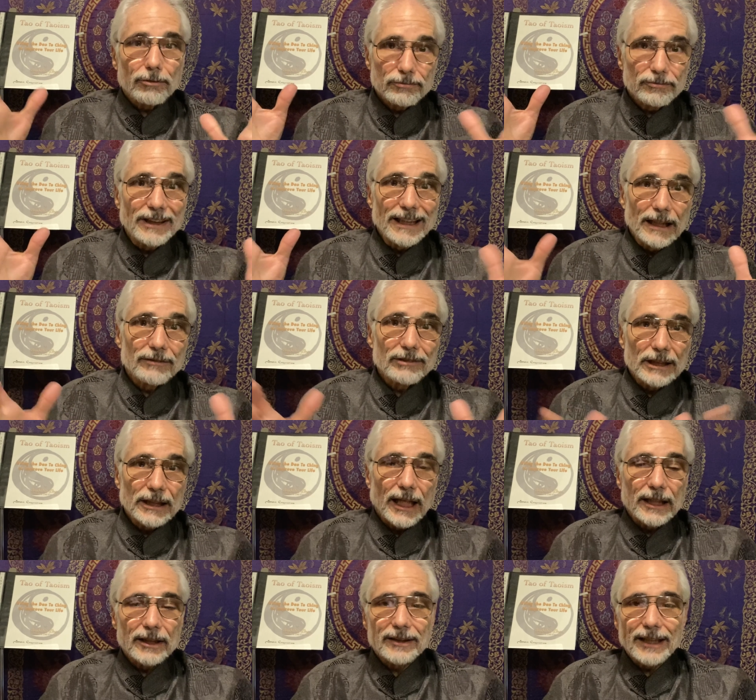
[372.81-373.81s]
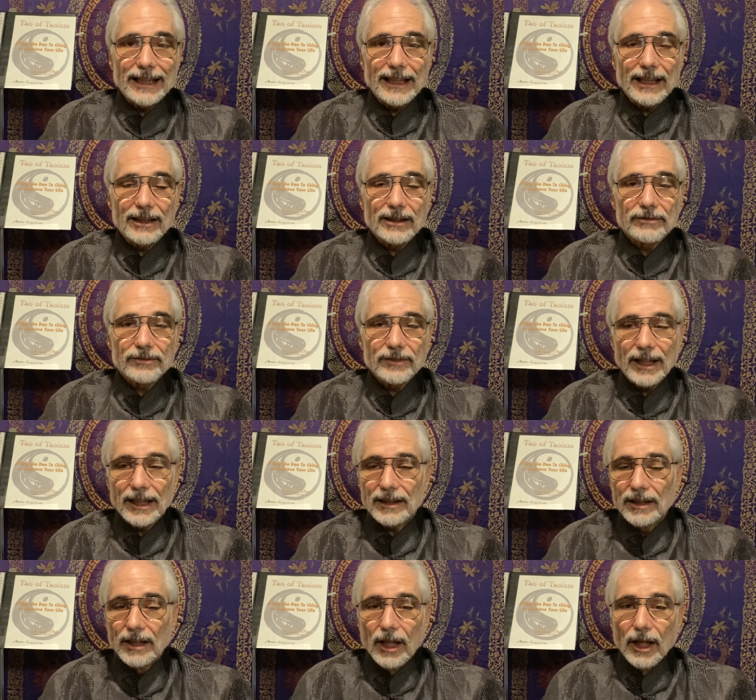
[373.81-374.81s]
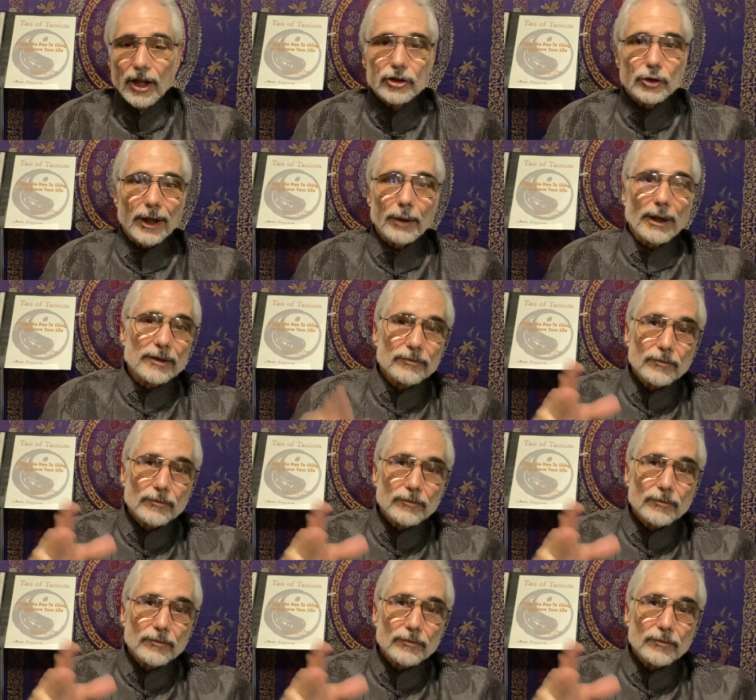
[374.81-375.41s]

feed every day and take care of. And so anyway,